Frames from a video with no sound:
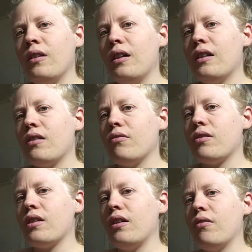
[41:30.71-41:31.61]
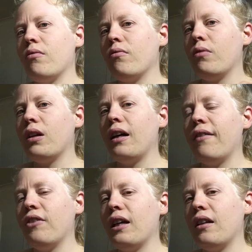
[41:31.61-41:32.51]
it's also what
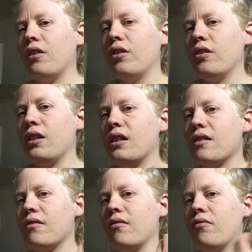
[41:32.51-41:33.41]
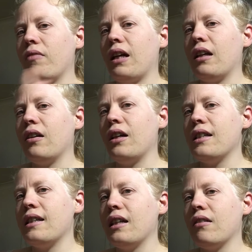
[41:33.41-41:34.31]
I've now learned is
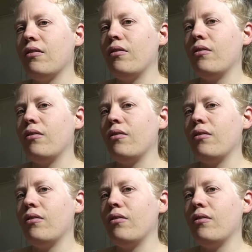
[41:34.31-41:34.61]
recognising